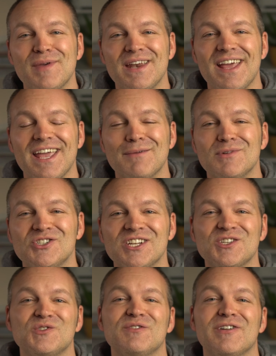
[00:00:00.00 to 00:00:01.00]
been a
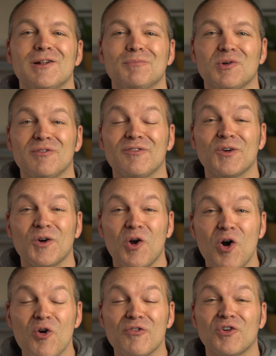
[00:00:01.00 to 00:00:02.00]
Magento developer for
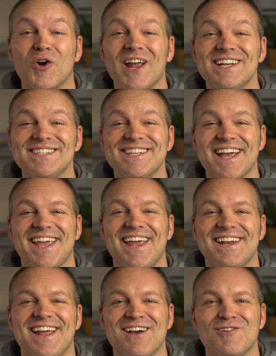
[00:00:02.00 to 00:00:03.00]
over a
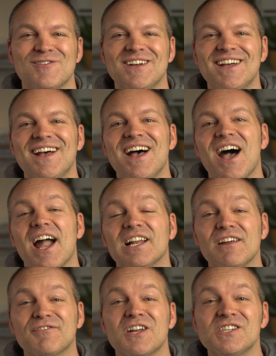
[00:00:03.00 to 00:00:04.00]
decade now. I
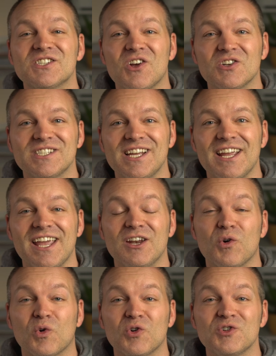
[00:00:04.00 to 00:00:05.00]
left consulting
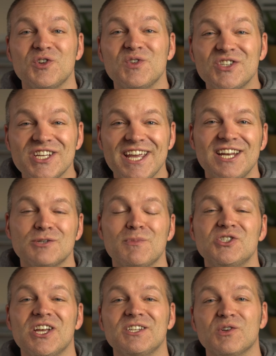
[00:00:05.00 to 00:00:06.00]
in order to teach
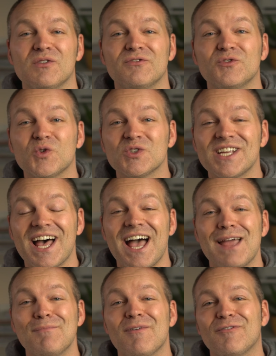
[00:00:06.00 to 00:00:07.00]
Magento
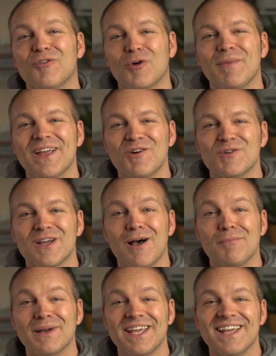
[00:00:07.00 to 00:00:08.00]
full-time for my own
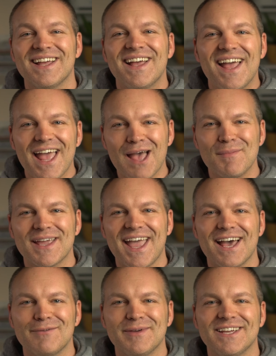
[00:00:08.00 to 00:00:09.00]
company,
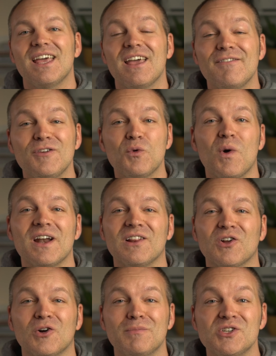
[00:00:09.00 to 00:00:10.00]
m.academy. If you want to
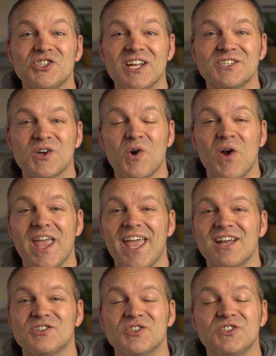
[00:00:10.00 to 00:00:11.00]
learn Magento
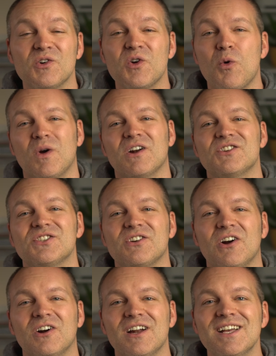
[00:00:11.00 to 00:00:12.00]
and just don't know where to
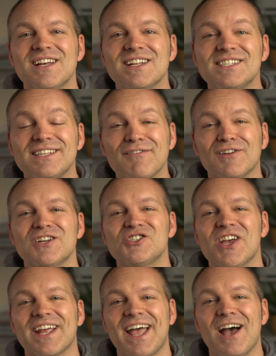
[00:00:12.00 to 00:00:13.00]
start, definitely
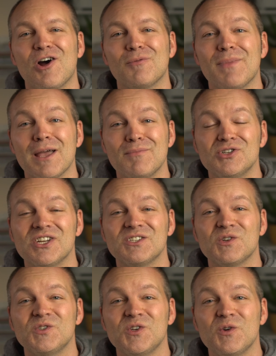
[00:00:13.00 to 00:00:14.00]
check out my
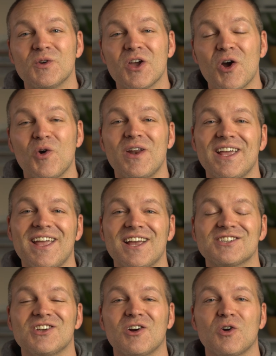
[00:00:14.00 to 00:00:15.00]
Magento 2 coding
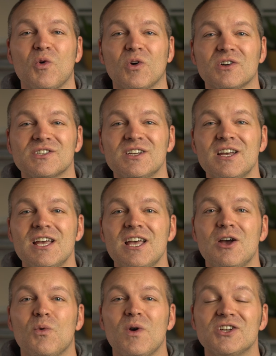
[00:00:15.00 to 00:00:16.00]
kickstart course,
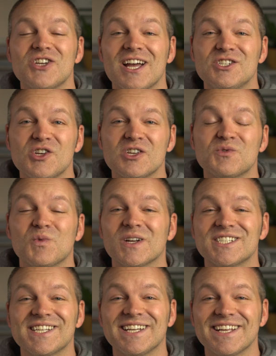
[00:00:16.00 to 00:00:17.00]
which I just
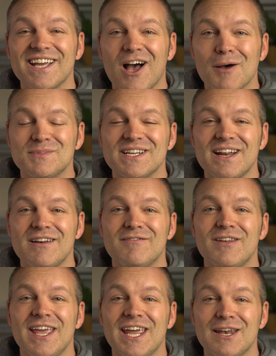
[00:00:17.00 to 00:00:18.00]
recently updated
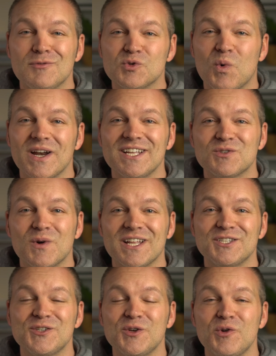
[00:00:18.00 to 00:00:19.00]
in
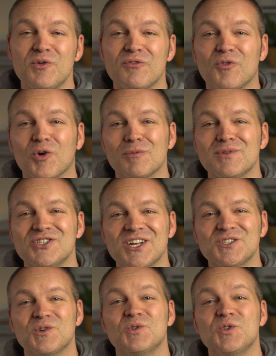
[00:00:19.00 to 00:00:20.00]
2022 for
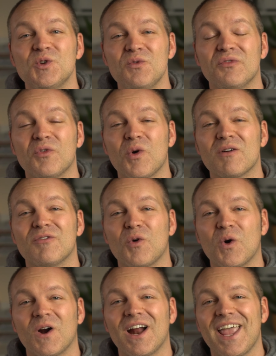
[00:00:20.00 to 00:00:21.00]
Magento
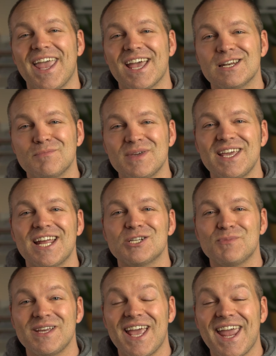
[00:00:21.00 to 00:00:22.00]
2.4.4 and
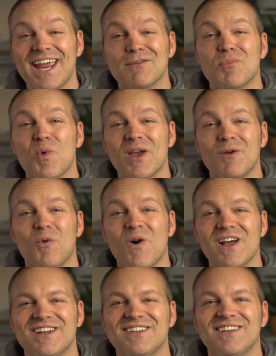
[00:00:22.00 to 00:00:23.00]
PHP
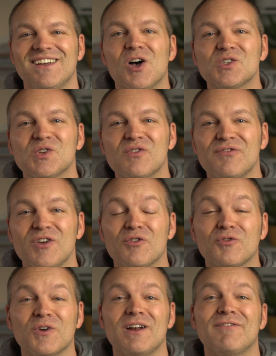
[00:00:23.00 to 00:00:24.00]
8.1. Also,
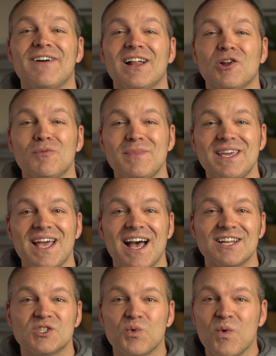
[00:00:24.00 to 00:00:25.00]
feel free to follow me
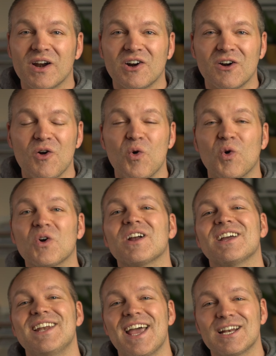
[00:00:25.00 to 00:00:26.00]
on Twitter or
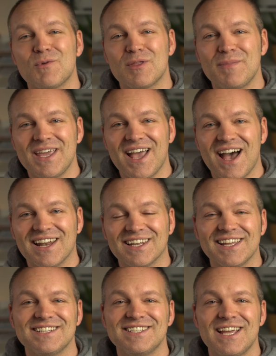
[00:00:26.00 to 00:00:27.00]
connect with me on
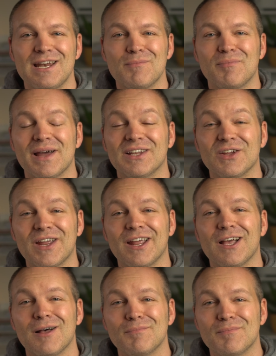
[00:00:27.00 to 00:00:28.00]
LinkedIn by
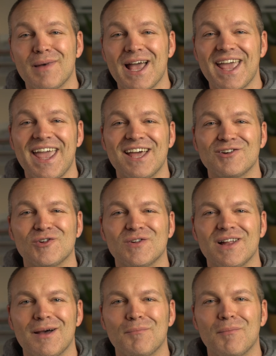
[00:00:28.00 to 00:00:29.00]
looking up my handle,